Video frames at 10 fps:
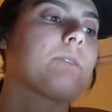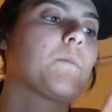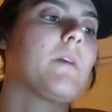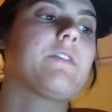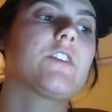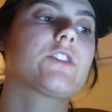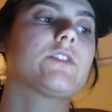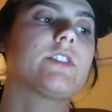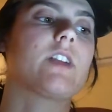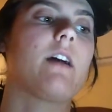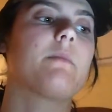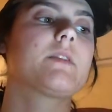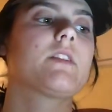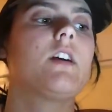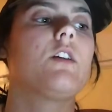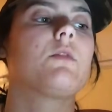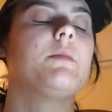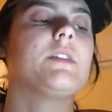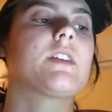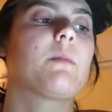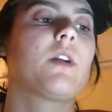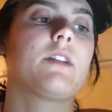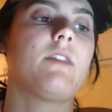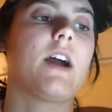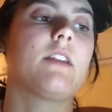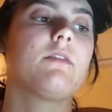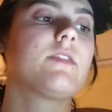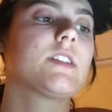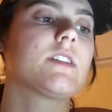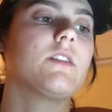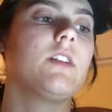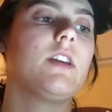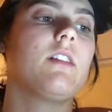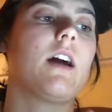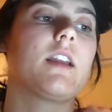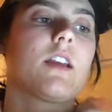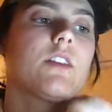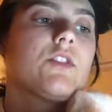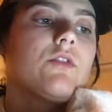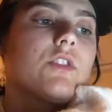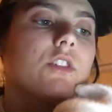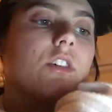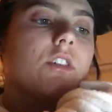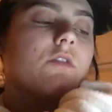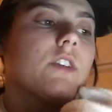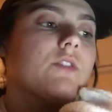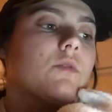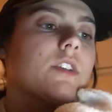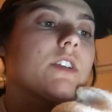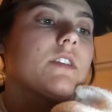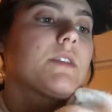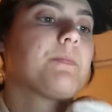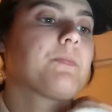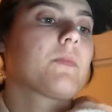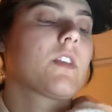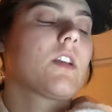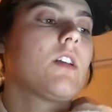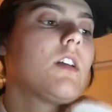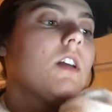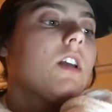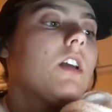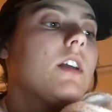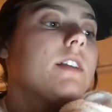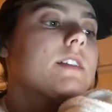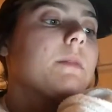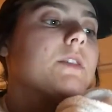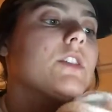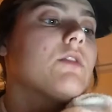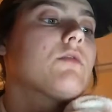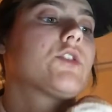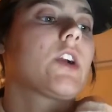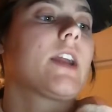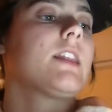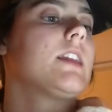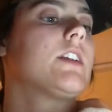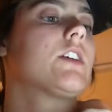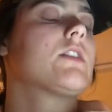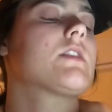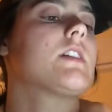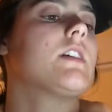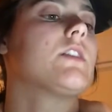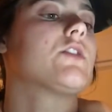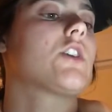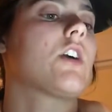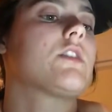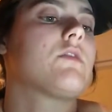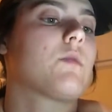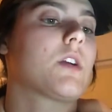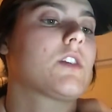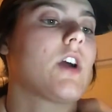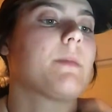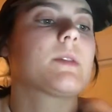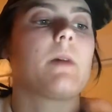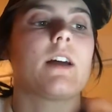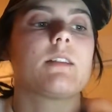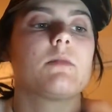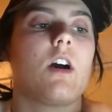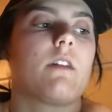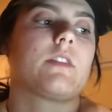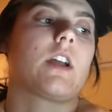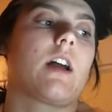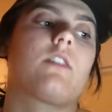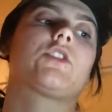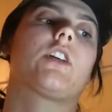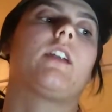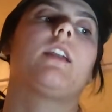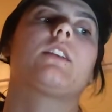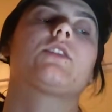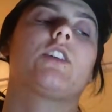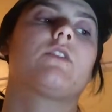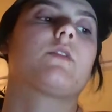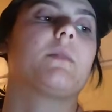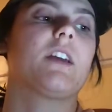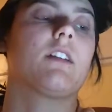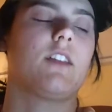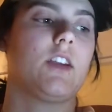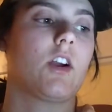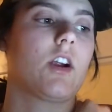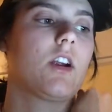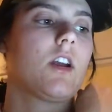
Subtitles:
My first 3 steps would be step 1, to find a facility letting us use their resources. Step 2, train leaders in charge of workshops, possibly offer college credit in exchange for being a leader.